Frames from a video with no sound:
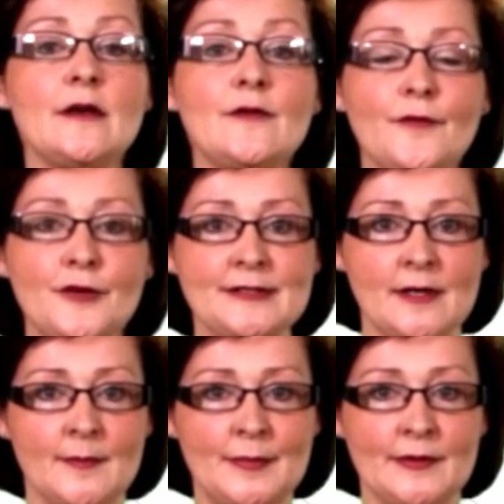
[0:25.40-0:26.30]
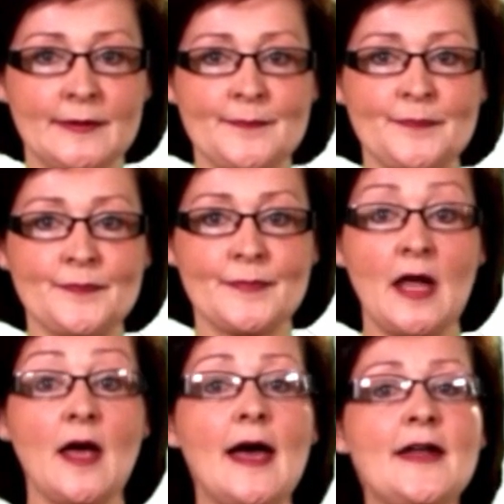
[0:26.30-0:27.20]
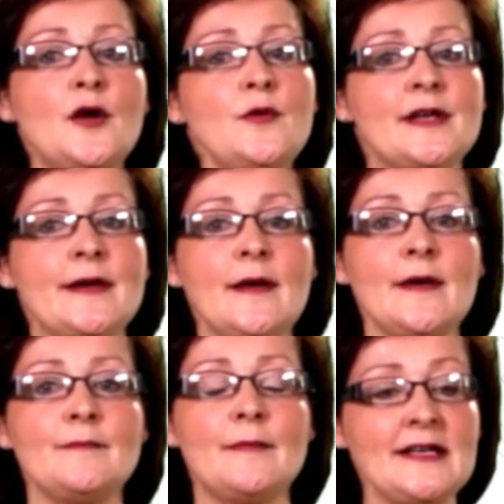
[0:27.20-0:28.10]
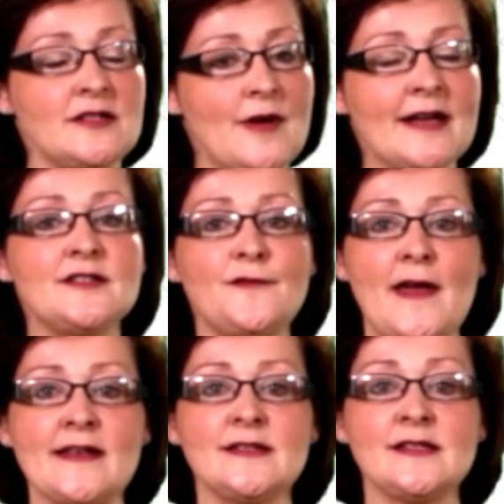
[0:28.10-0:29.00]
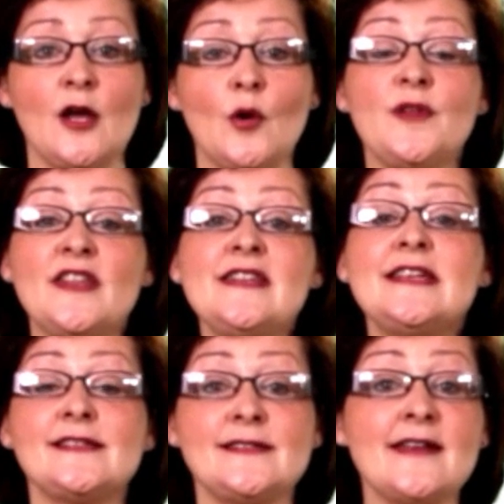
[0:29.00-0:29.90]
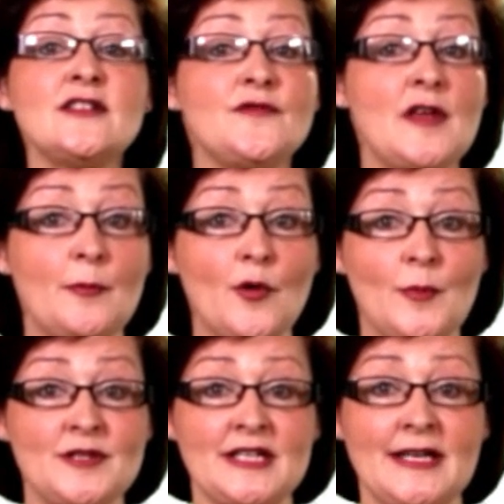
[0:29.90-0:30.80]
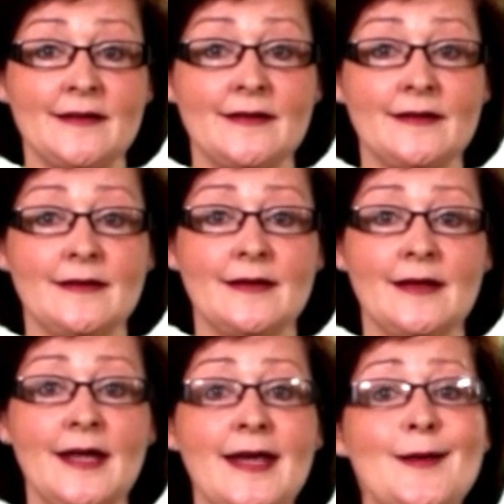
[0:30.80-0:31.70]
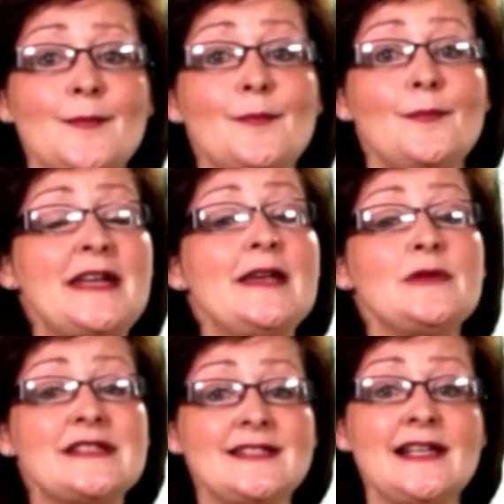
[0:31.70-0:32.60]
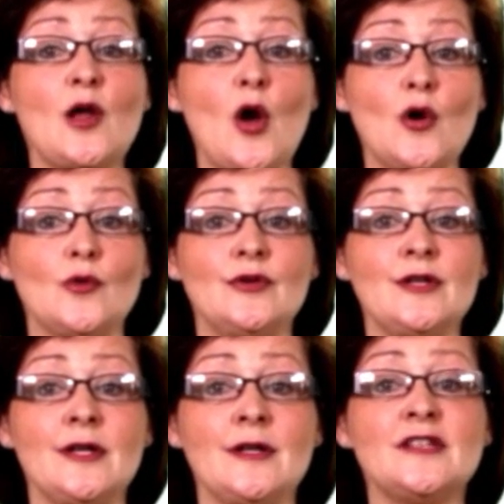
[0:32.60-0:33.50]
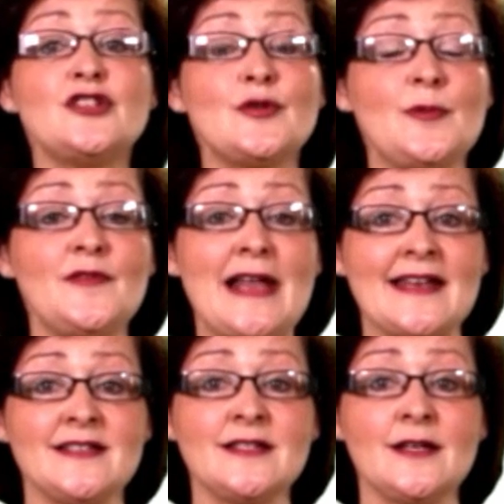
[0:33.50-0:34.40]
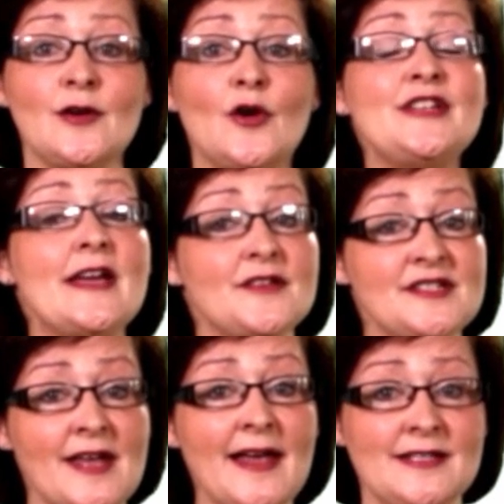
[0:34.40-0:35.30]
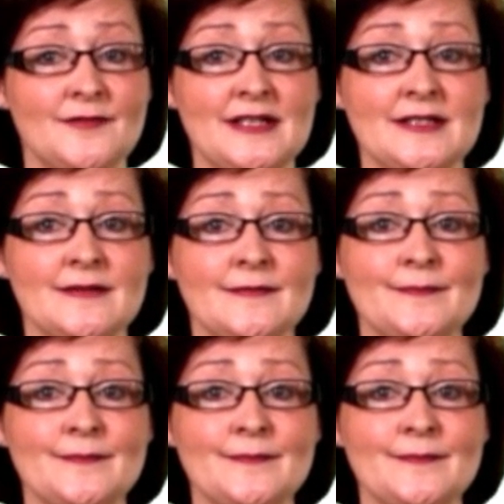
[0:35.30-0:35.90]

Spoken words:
For example, an owner might erect a fence within the extent of their property, but he will still own the strip of land on the other side of it.